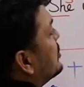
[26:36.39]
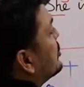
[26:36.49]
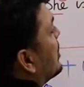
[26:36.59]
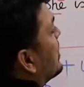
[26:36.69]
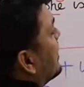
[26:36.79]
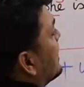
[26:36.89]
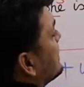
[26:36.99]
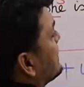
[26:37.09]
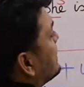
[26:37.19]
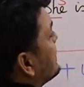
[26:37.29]

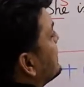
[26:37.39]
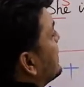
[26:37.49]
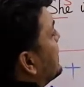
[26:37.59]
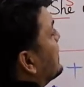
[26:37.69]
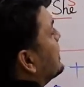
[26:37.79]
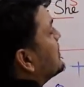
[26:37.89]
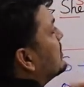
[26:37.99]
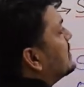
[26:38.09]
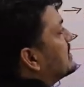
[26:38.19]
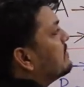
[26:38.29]
Chocolates.
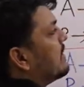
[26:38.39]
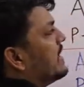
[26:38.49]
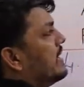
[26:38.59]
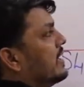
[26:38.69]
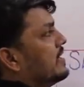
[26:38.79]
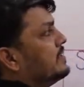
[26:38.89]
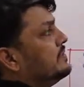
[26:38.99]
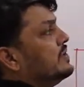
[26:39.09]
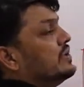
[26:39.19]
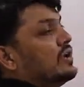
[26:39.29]
So, this is my
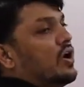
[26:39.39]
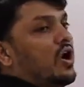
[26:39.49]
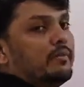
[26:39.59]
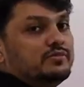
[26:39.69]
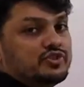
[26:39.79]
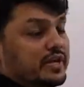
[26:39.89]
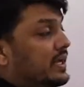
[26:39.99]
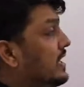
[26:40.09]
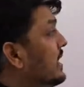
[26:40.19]
object.